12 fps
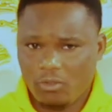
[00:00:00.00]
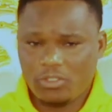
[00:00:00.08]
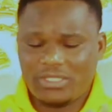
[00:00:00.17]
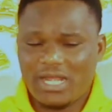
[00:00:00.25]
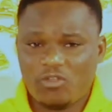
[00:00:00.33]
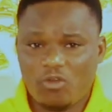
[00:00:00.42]

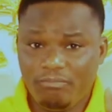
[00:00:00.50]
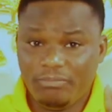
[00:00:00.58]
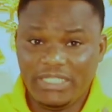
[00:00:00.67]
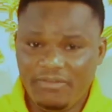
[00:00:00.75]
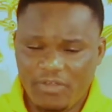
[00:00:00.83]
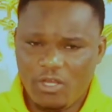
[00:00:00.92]
those that don't
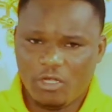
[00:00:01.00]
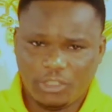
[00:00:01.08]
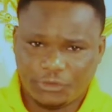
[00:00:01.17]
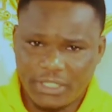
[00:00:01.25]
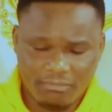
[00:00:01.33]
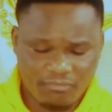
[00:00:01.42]
believe in your
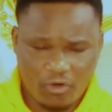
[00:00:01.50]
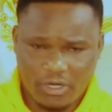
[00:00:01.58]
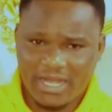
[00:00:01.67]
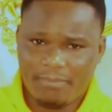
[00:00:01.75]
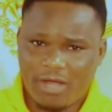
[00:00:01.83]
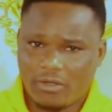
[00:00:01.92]
dream,
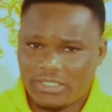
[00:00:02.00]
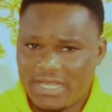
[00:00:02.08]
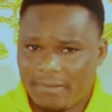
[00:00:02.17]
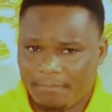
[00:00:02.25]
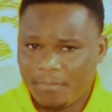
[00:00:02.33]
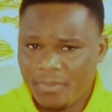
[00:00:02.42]
forget about
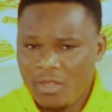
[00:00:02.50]
them.